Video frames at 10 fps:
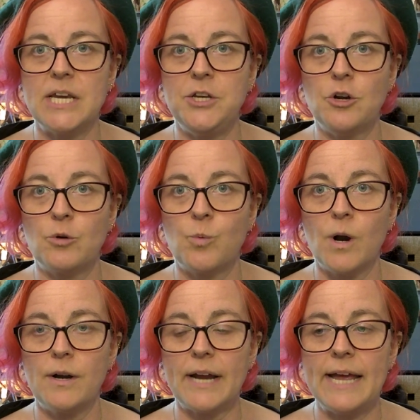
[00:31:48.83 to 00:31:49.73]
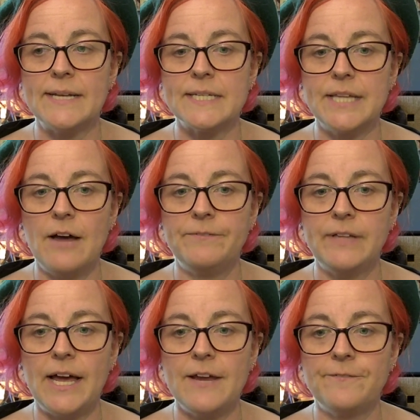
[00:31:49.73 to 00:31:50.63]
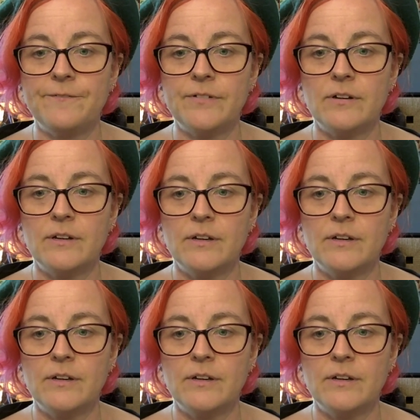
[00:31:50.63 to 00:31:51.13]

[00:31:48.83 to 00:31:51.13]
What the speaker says: in your work and love life,